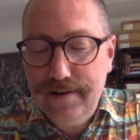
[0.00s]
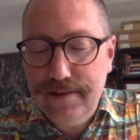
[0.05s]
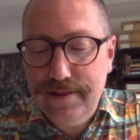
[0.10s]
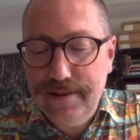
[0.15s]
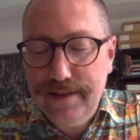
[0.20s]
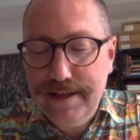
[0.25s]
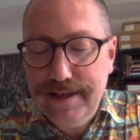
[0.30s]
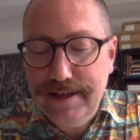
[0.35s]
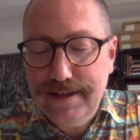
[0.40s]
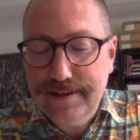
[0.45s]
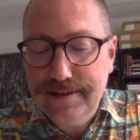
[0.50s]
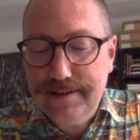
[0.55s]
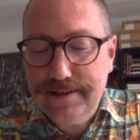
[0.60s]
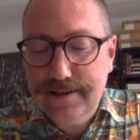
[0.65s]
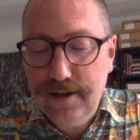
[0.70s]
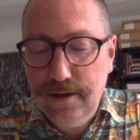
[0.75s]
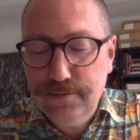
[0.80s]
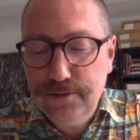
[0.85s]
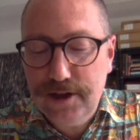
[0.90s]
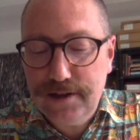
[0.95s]
the
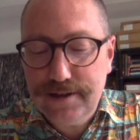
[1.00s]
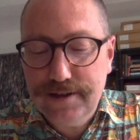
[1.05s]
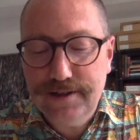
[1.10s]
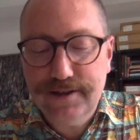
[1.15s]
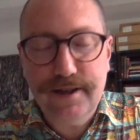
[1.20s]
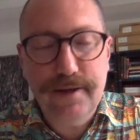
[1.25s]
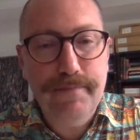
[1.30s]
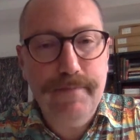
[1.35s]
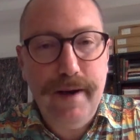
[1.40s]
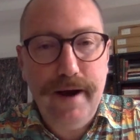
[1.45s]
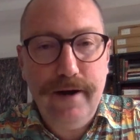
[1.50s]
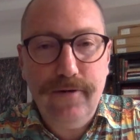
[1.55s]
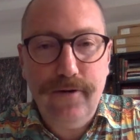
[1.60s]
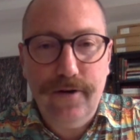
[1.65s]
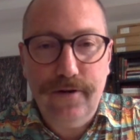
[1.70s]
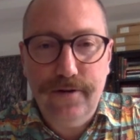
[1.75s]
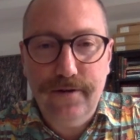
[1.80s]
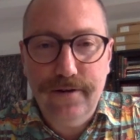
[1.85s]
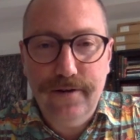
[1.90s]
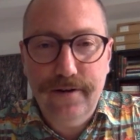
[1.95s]
subject is the
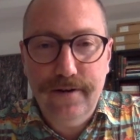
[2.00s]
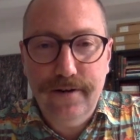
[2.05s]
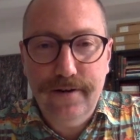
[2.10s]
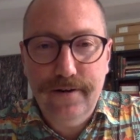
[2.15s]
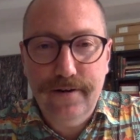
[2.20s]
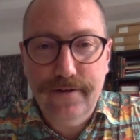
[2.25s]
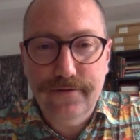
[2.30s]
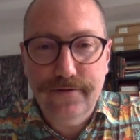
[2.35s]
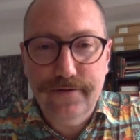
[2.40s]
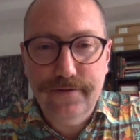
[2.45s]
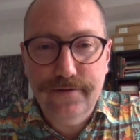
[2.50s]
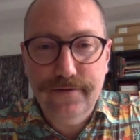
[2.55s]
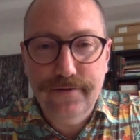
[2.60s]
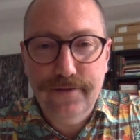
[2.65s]
bearer of